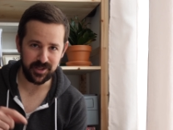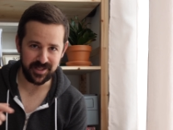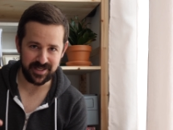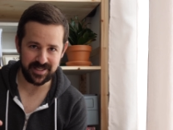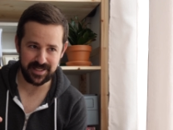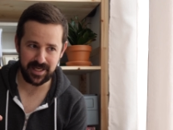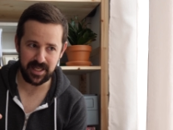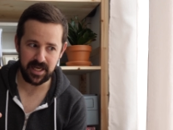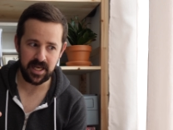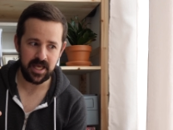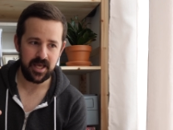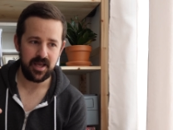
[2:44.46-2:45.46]
on
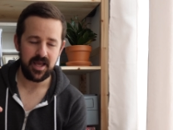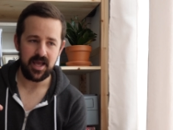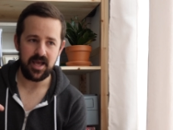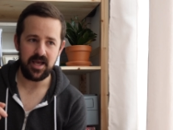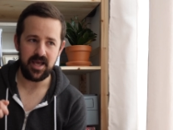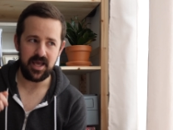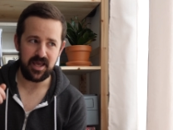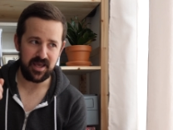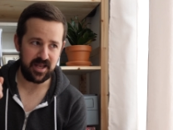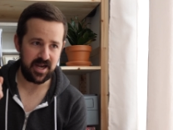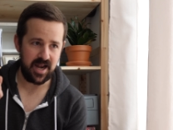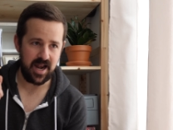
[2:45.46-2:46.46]
LinkedIn
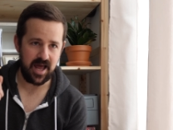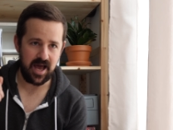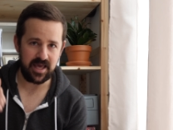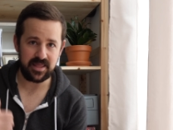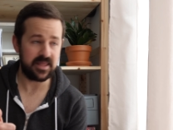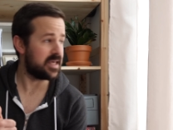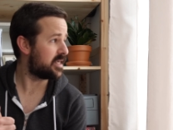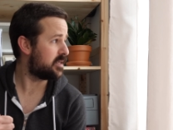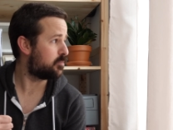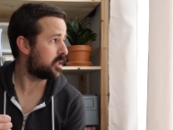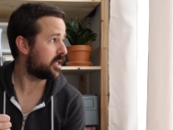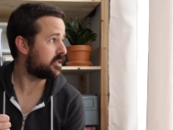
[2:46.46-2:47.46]
and I think he
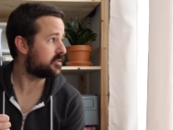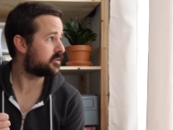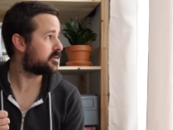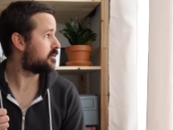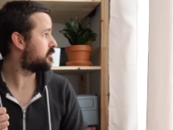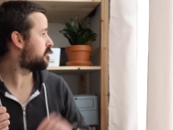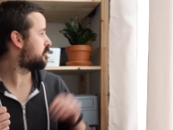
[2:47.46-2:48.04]
plays,